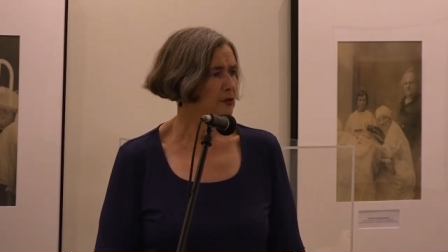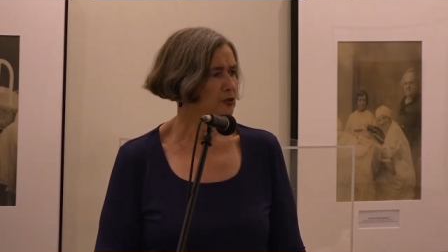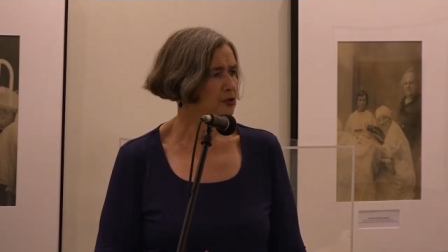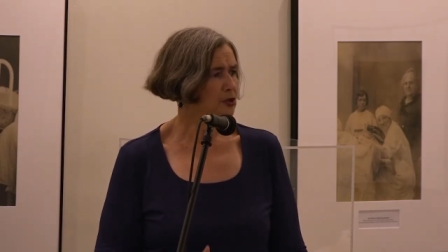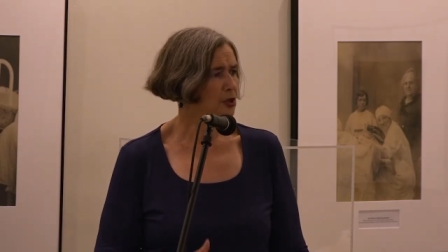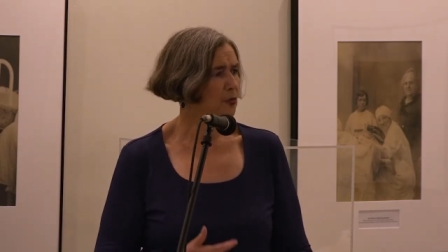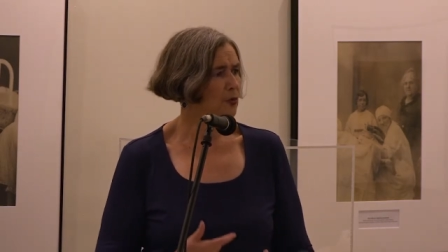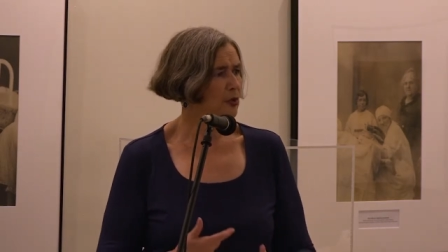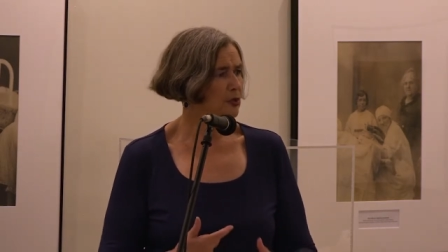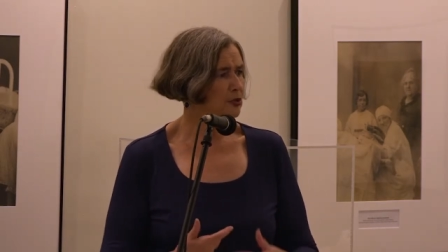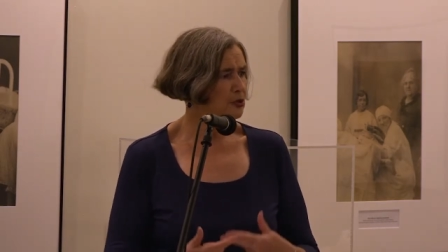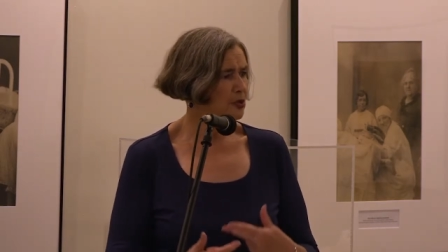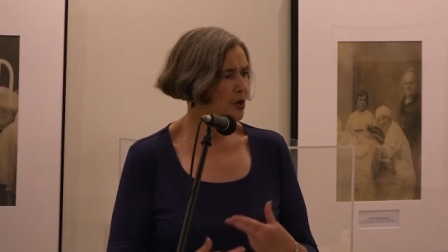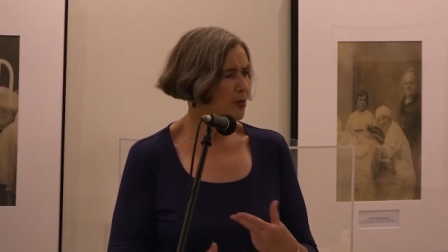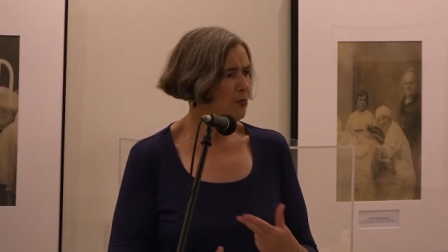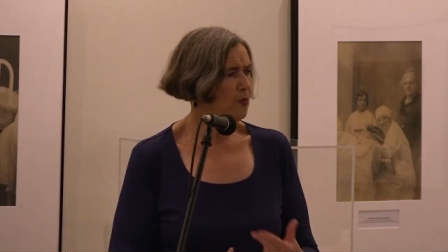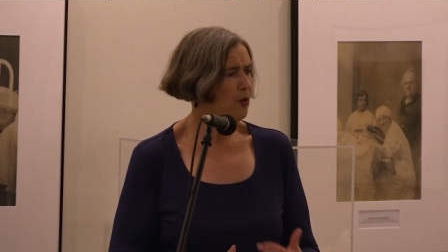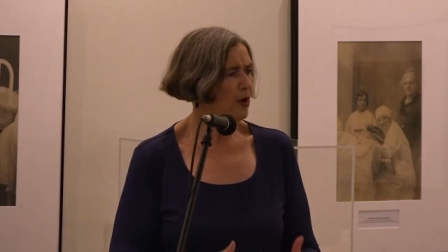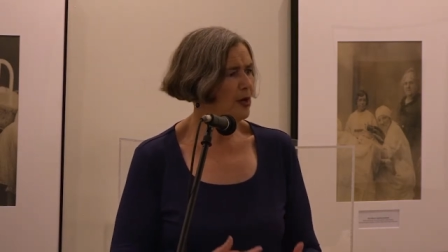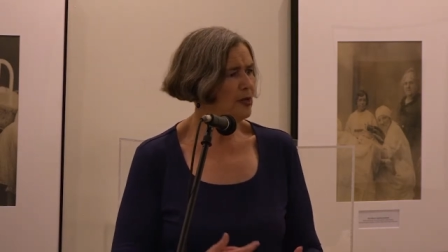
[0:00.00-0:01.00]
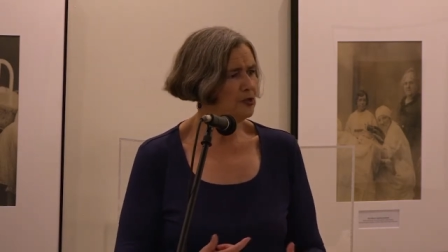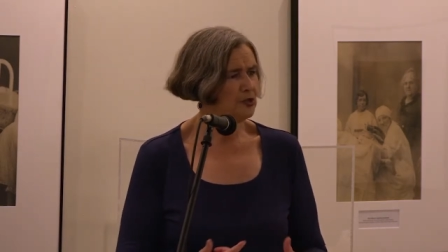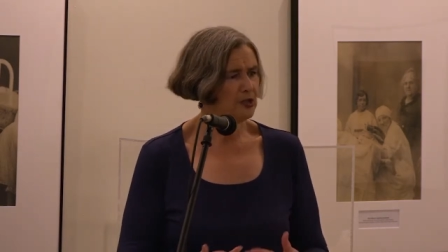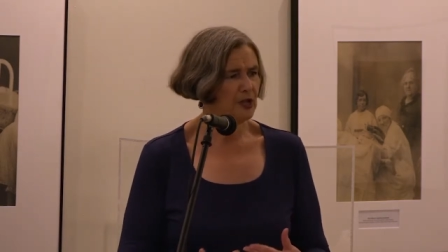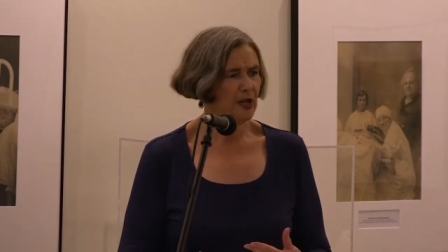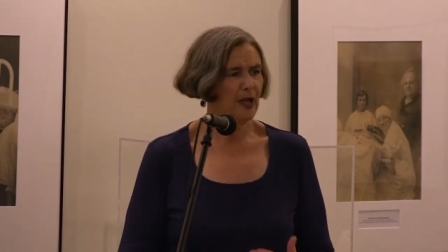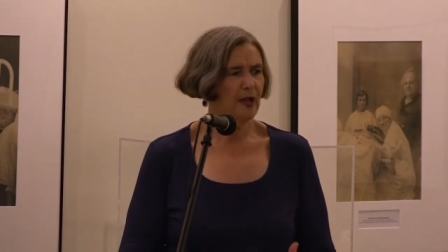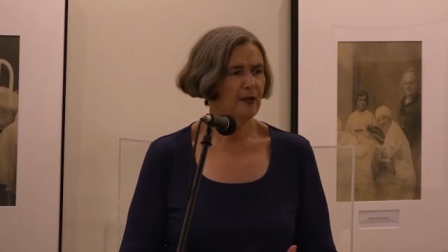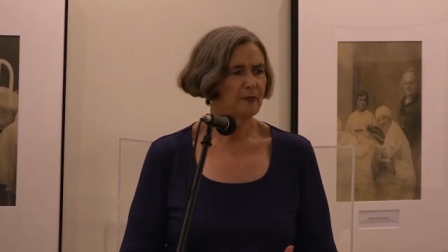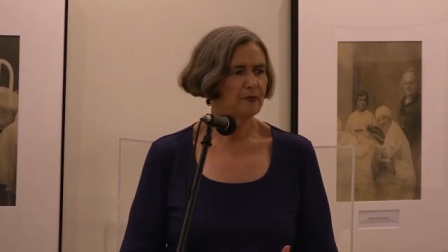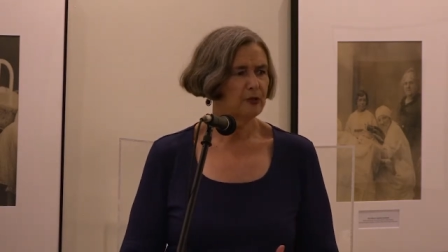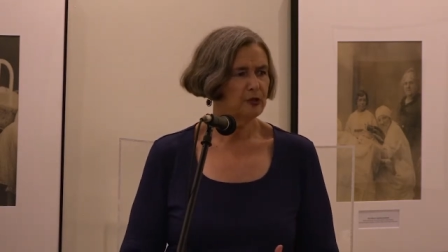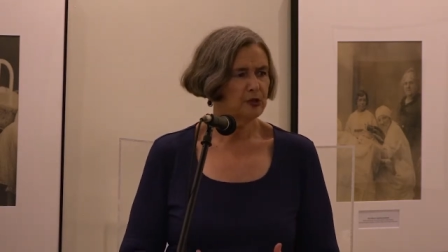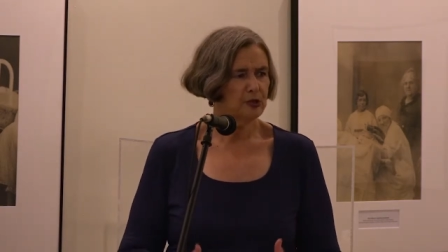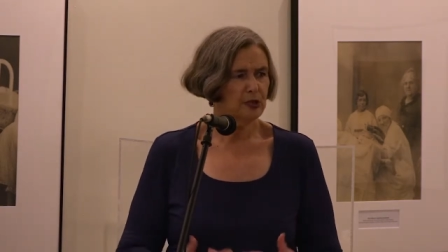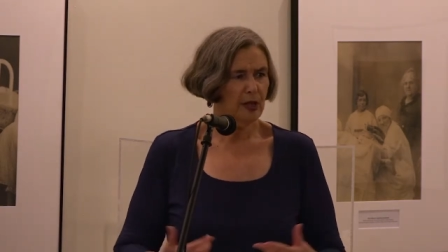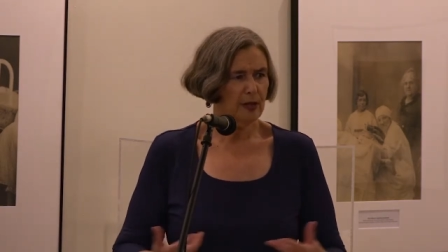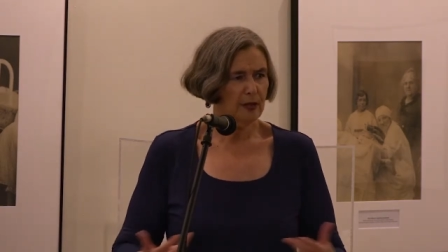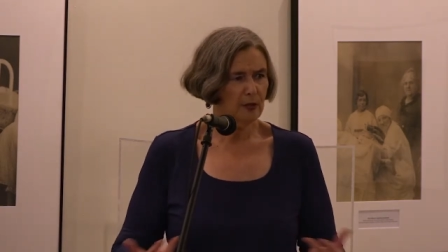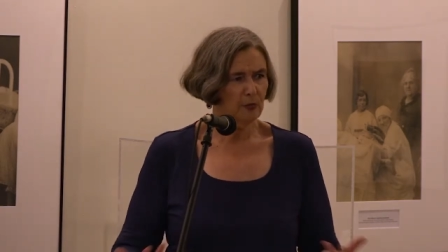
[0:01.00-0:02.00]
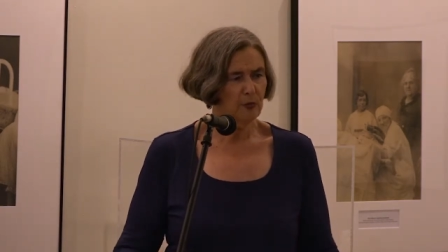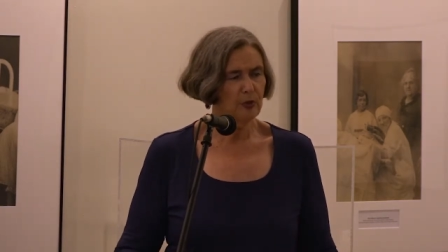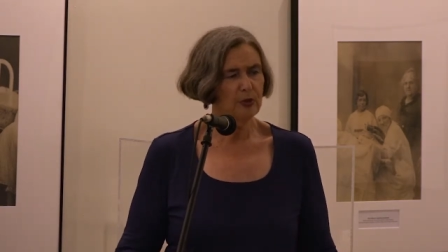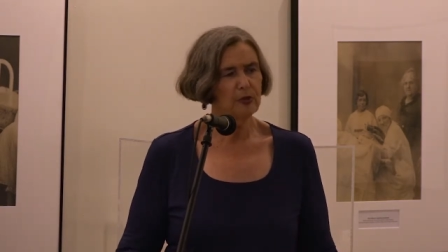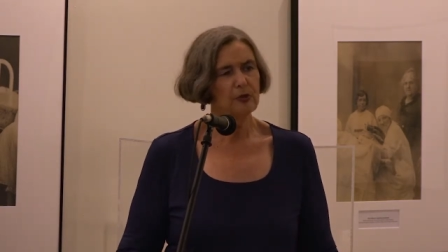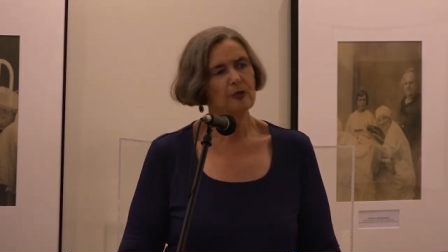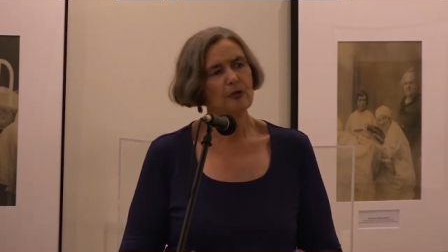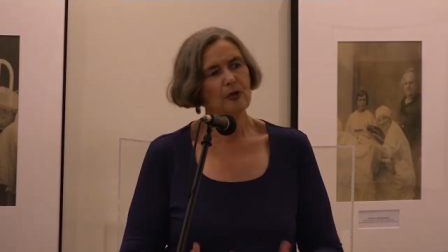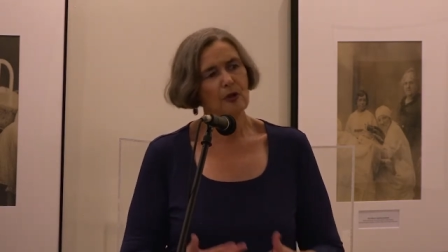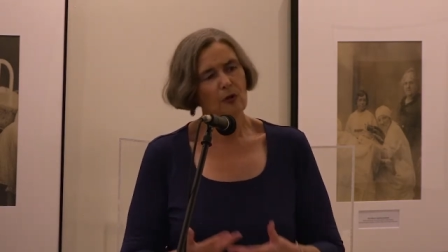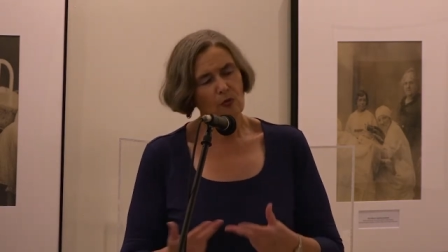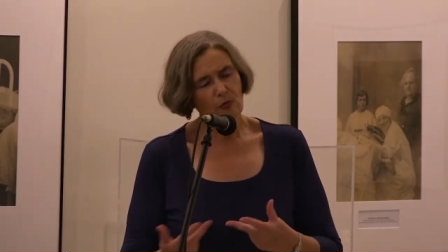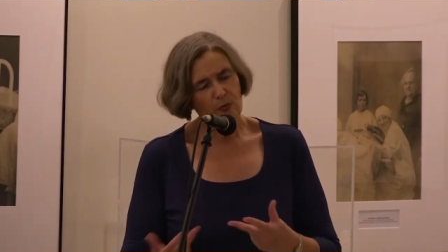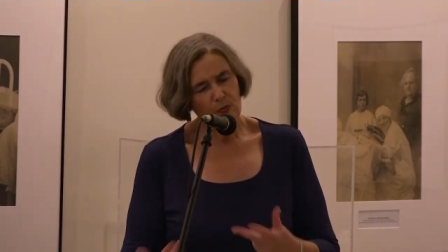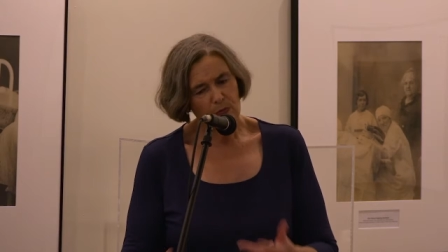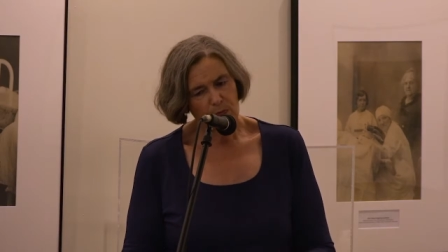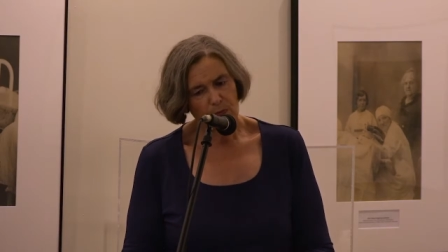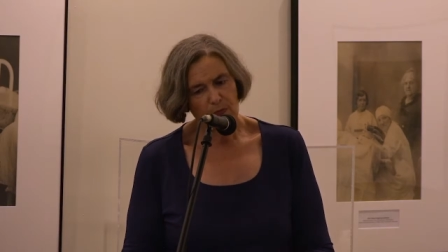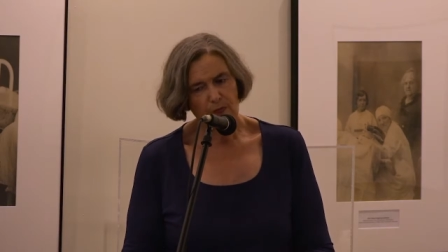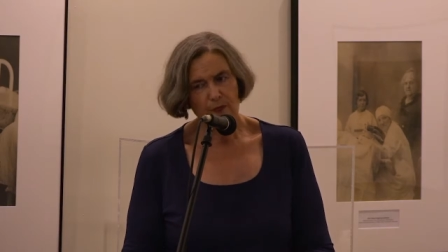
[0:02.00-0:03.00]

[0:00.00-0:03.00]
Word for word: So in some ways you have to say, well, you know,